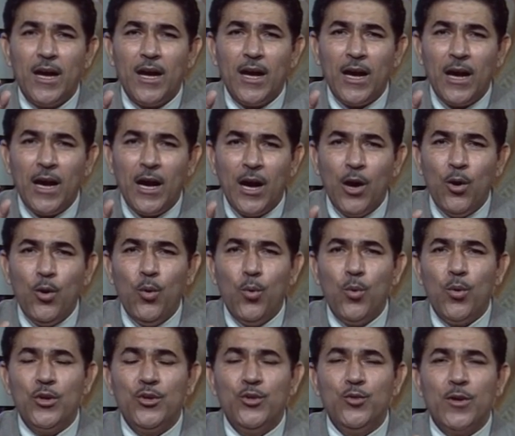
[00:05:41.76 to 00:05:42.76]
how
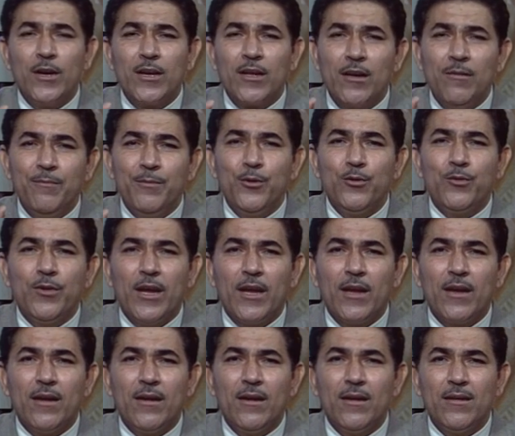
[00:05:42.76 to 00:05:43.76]
you are
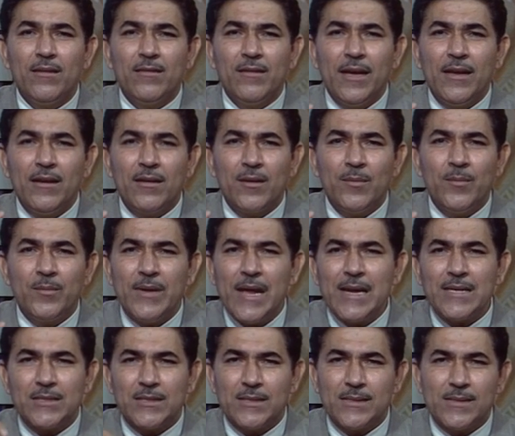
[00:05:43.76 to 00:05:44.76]
computing the income
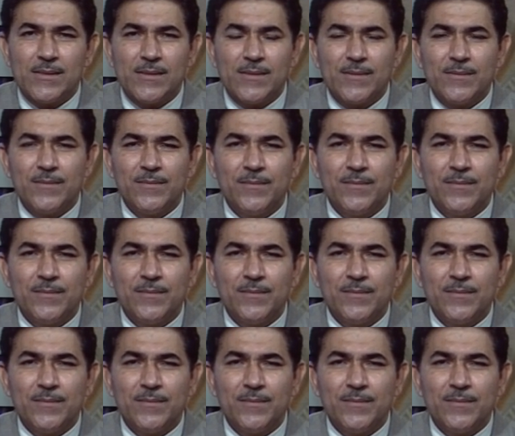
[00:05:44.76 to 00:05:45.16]
tax,